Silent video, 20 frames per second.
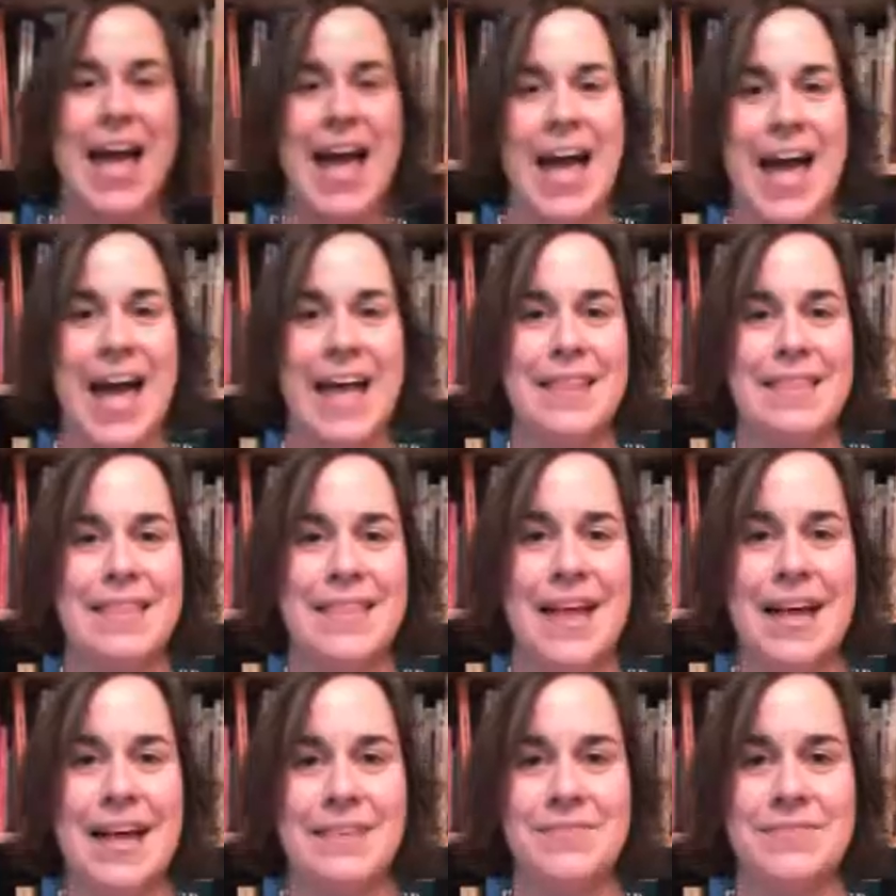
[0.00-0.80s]
And
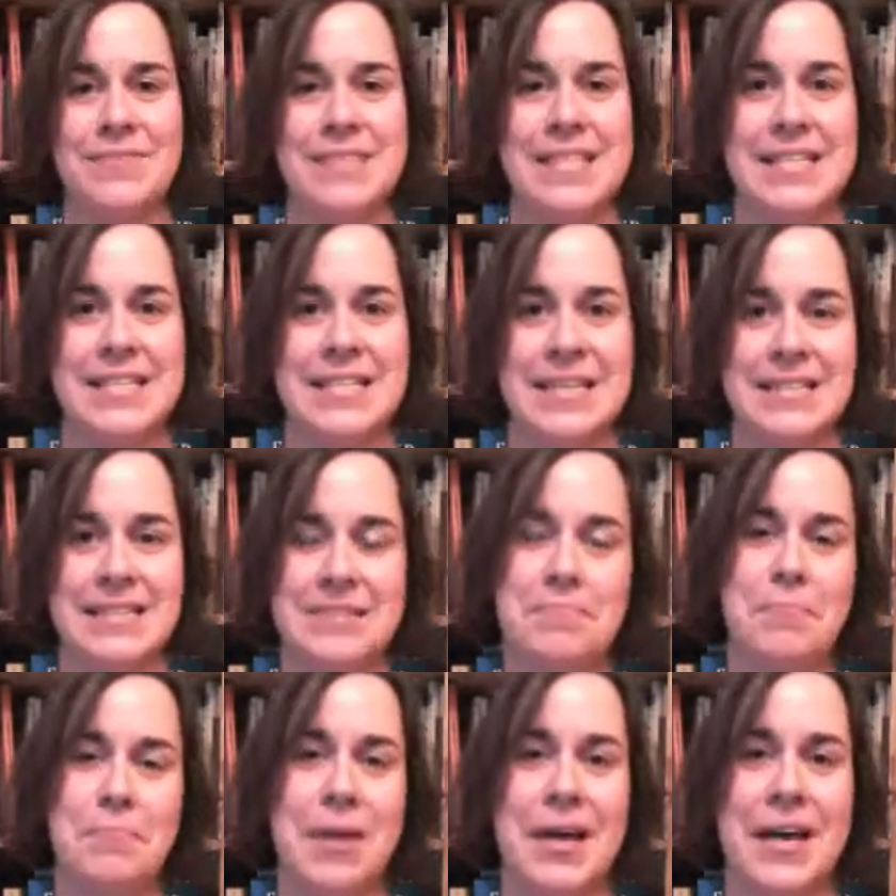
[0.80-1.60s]
that was
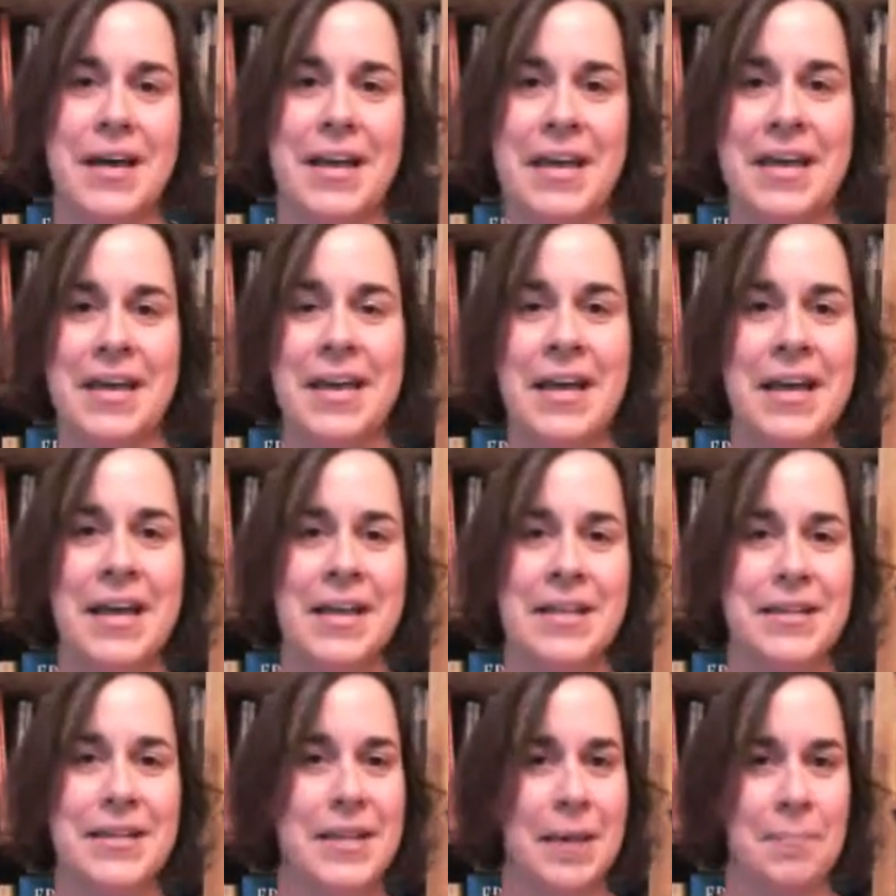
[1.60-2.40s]
it, my
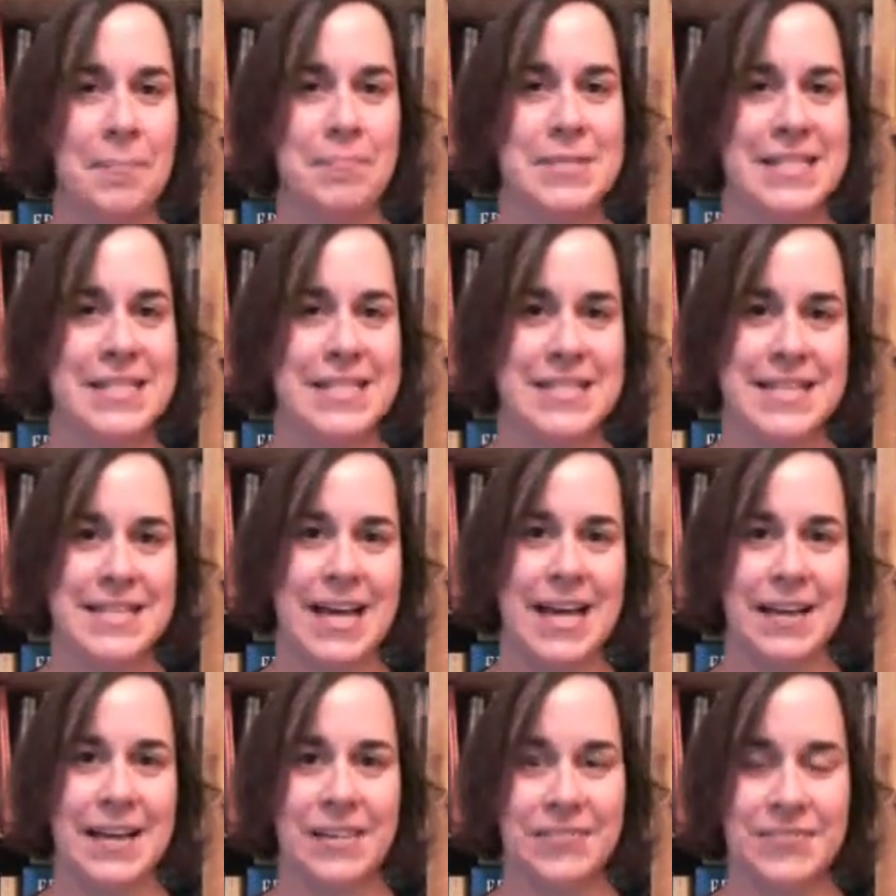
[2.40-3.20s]
numbers
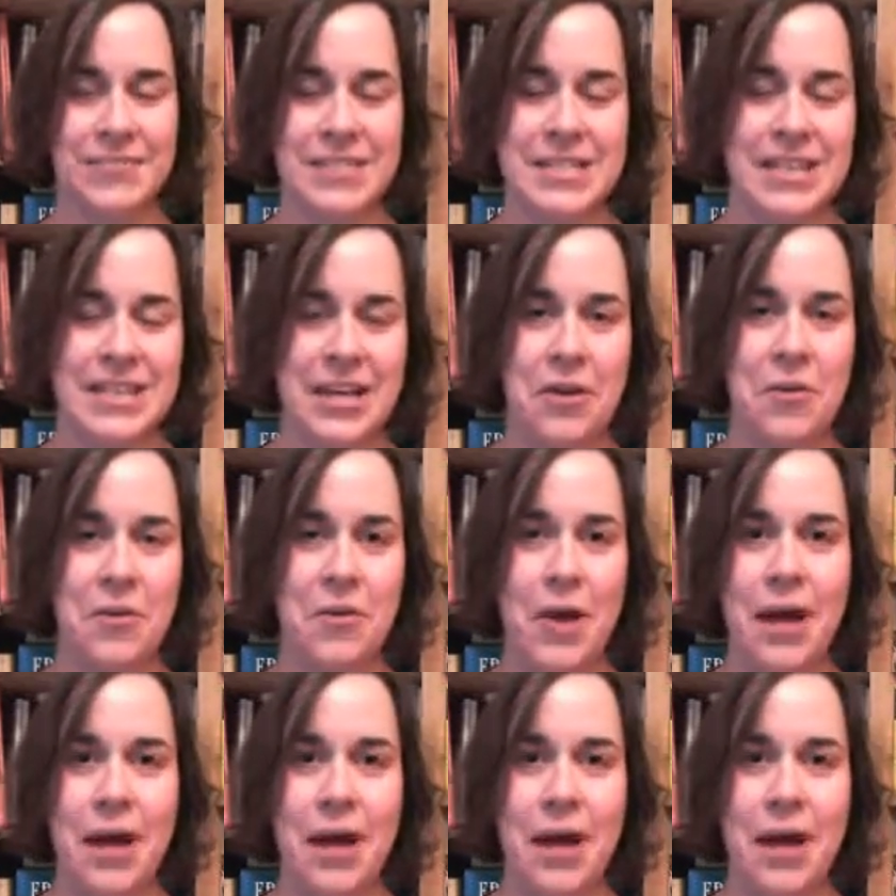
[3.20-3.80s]
tag video.